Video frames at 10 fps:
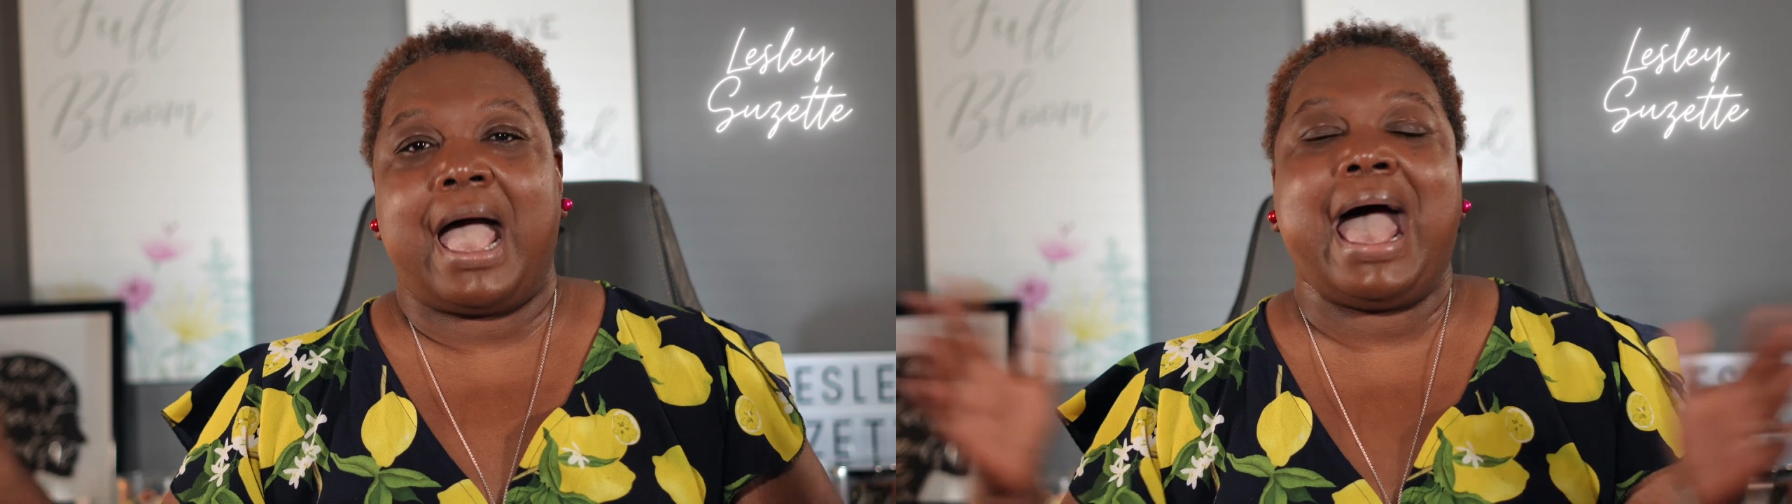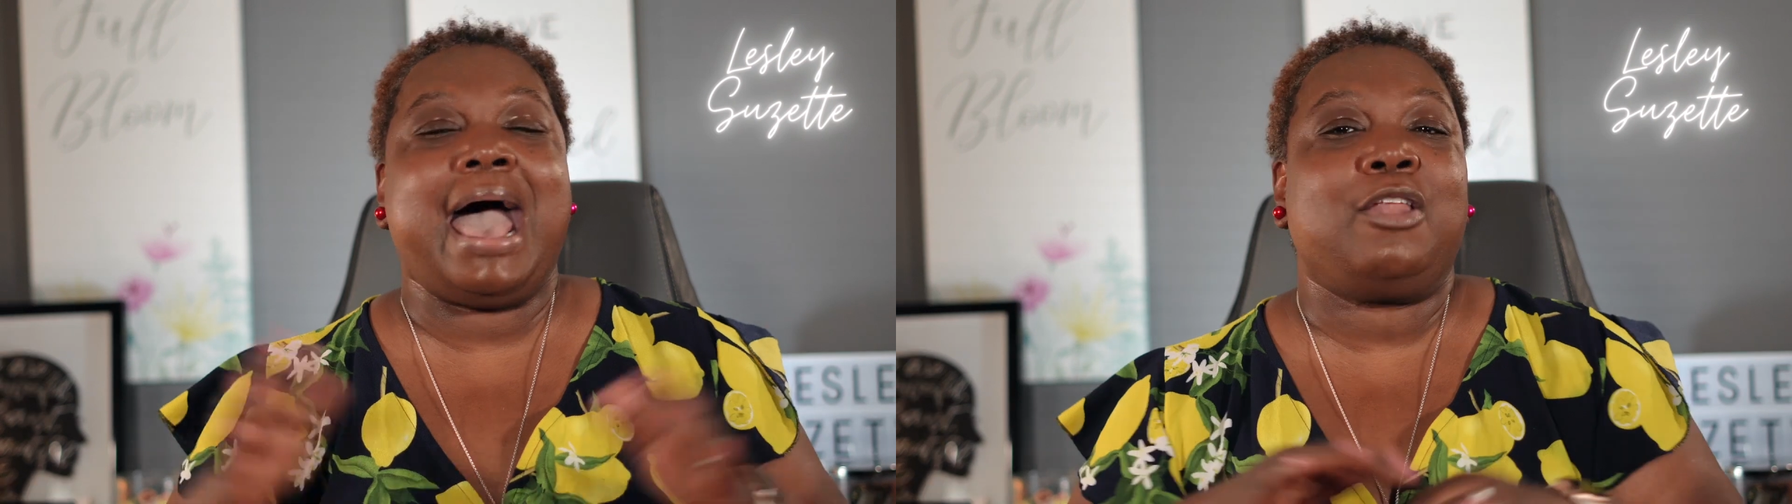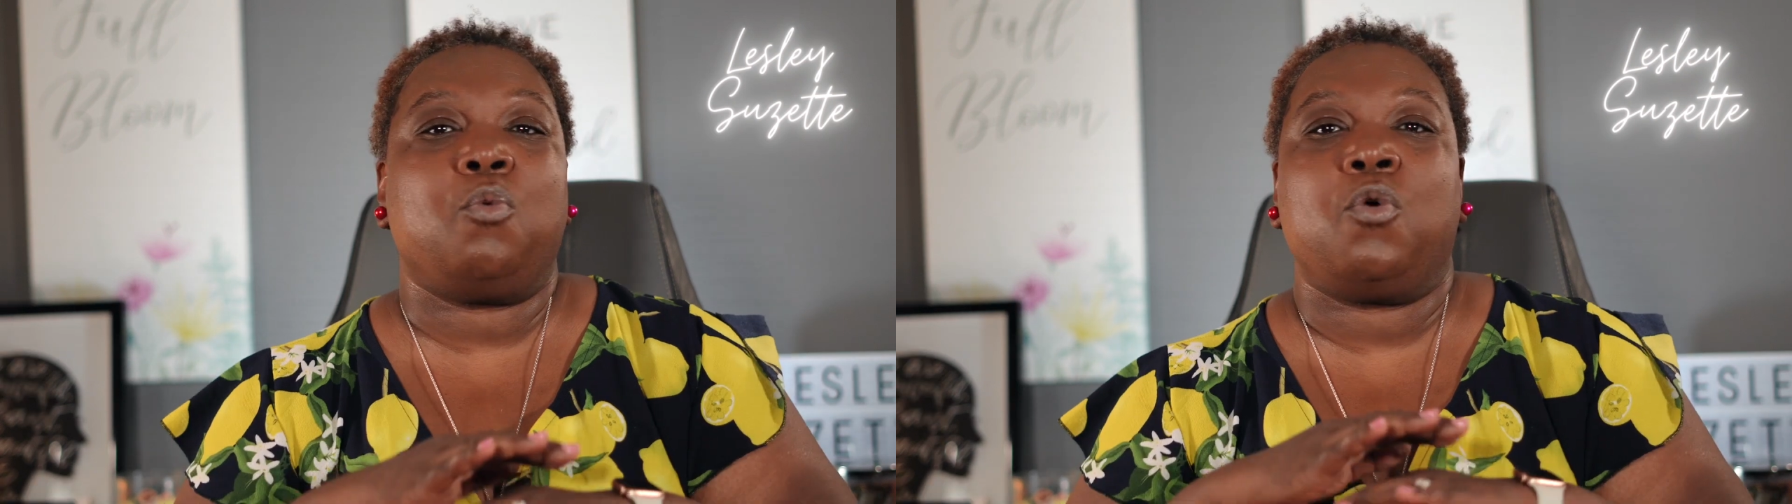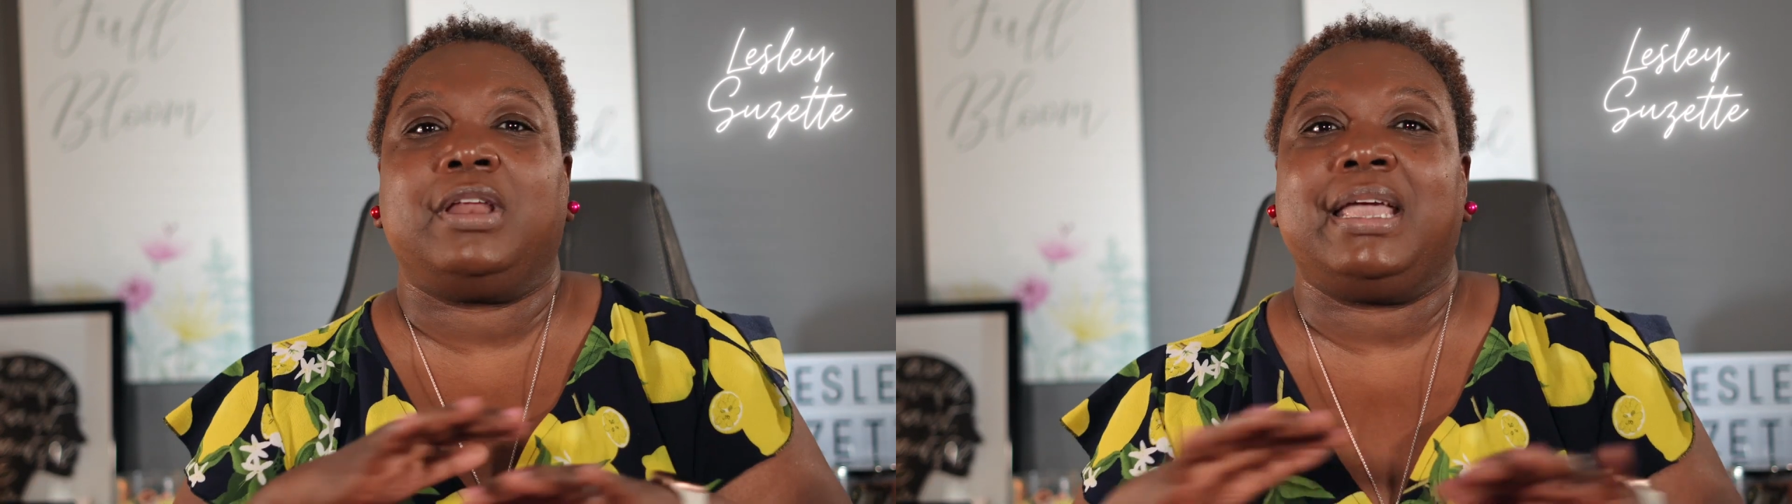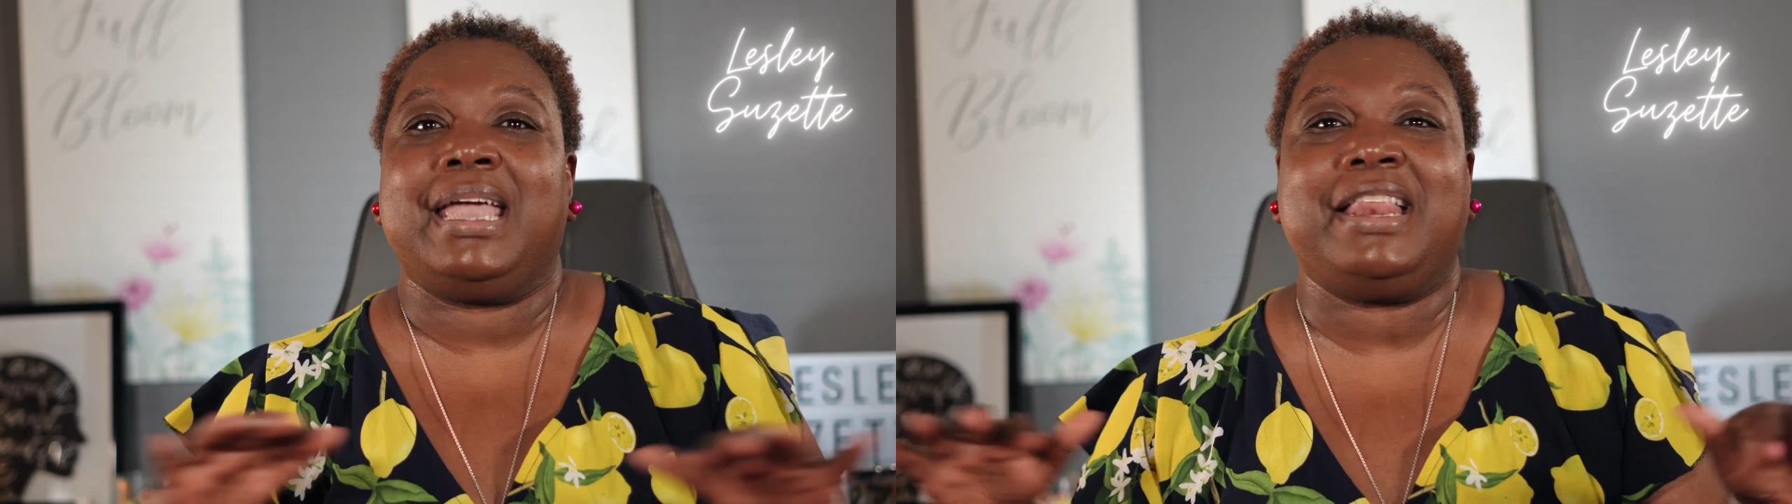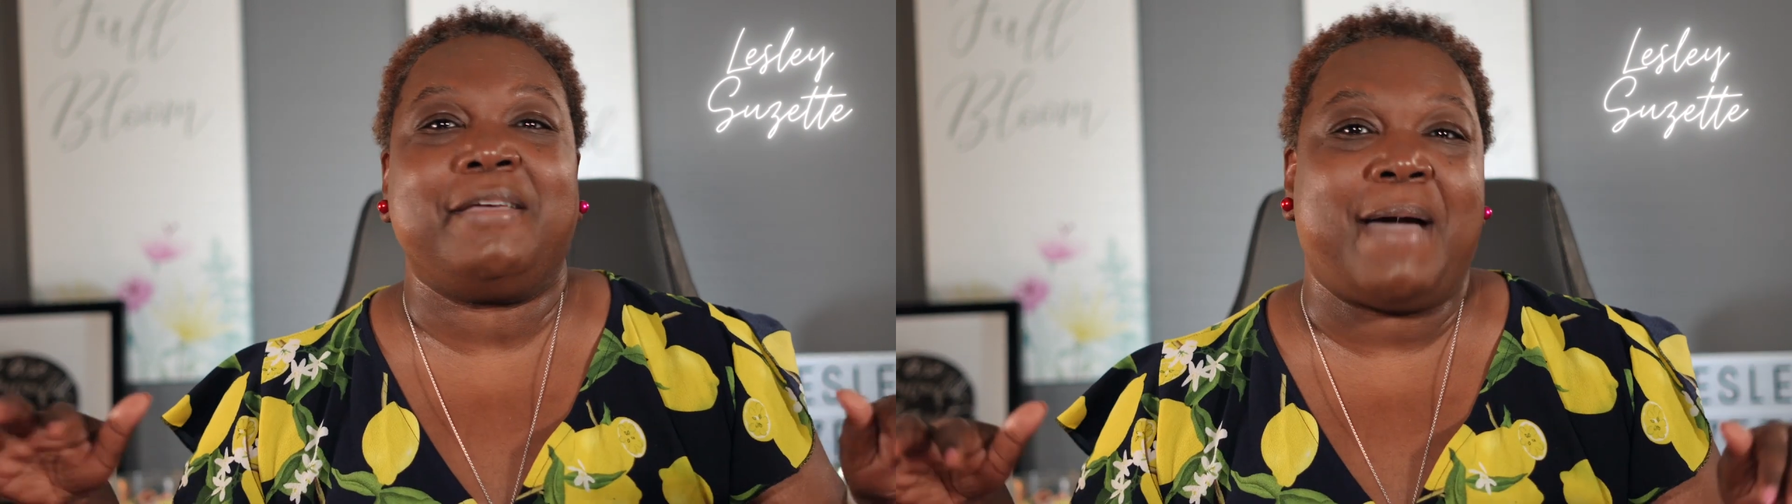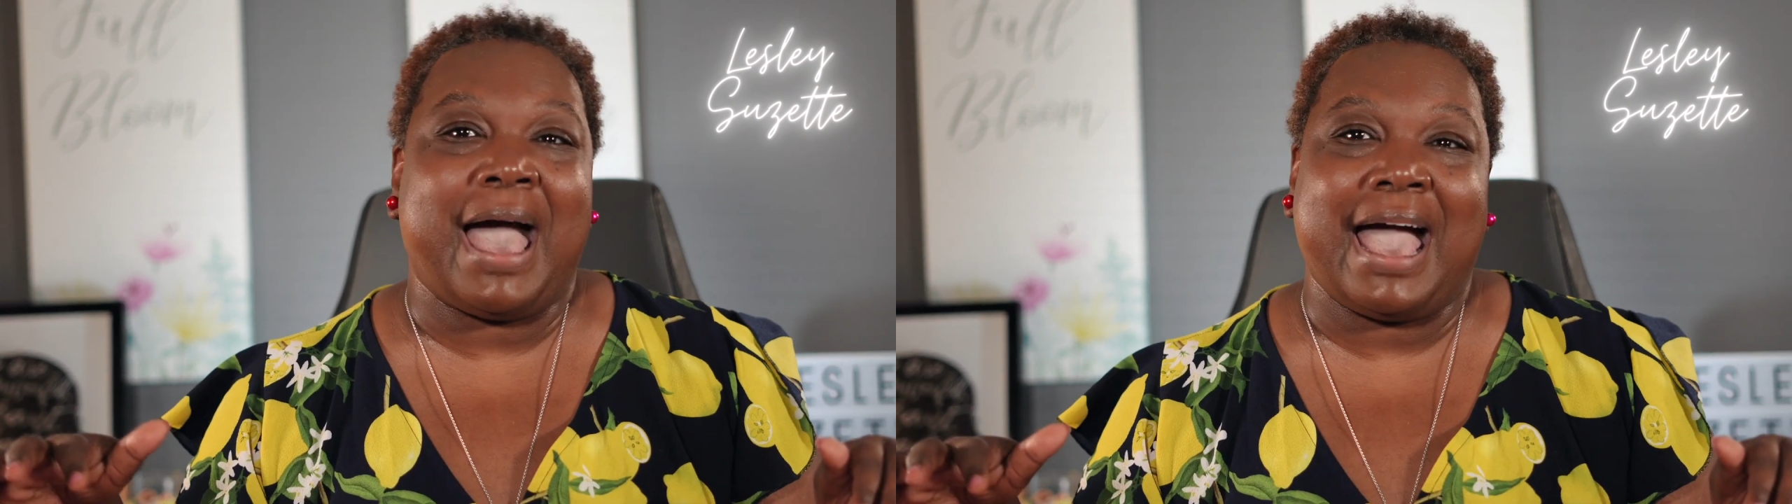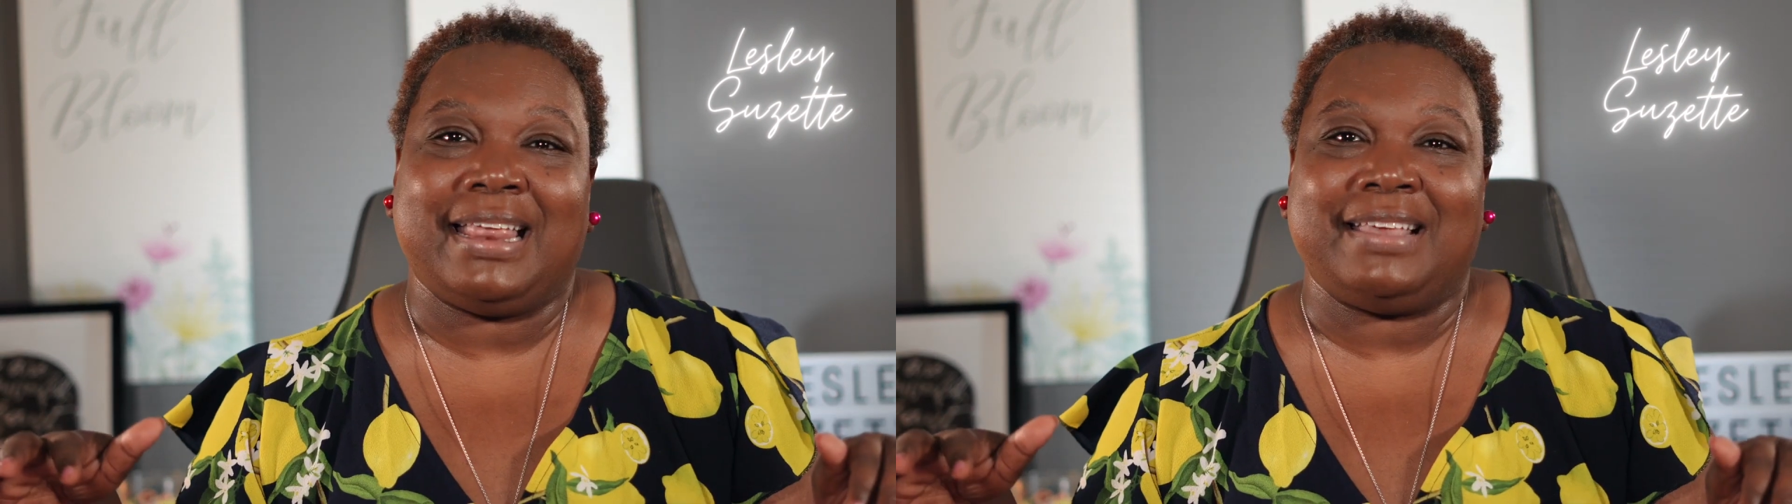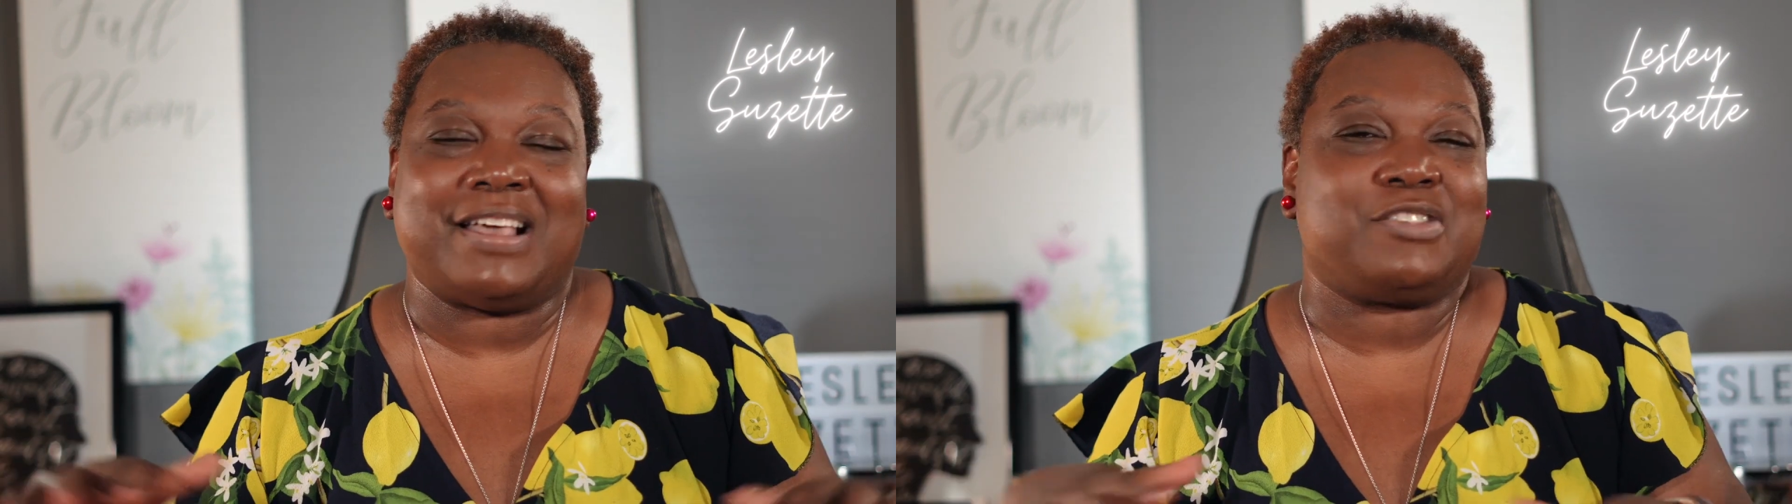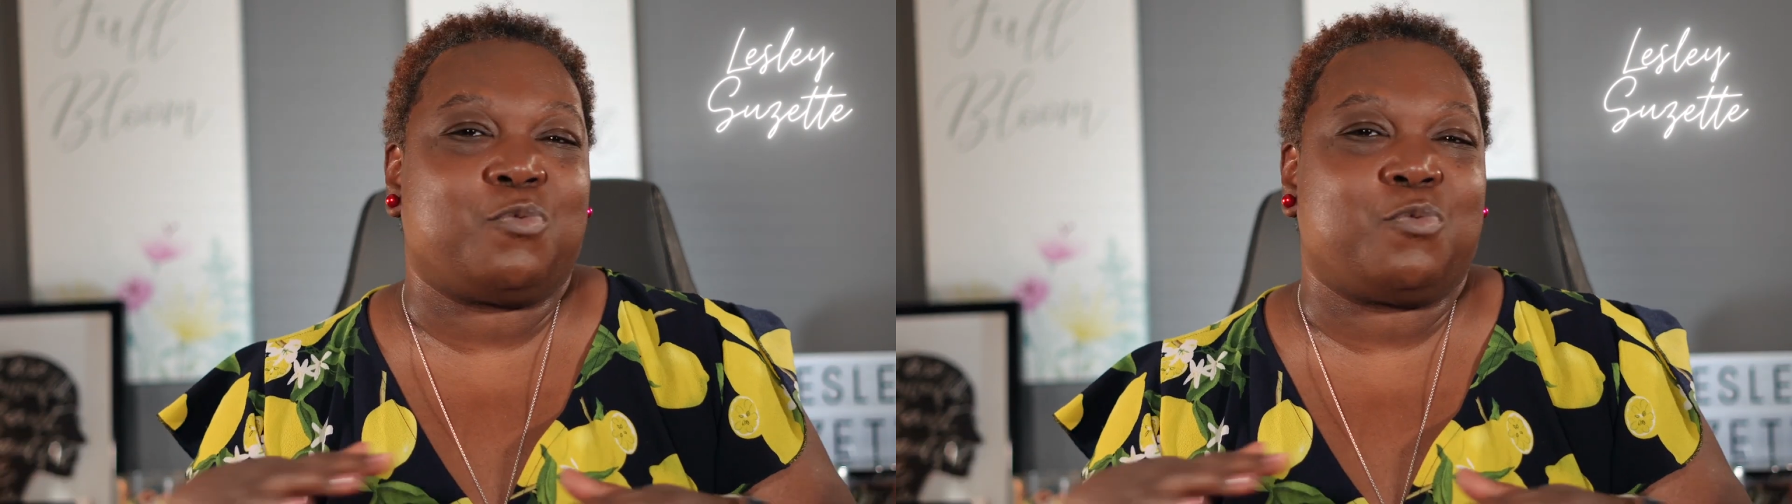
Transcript: I don't want anybody that's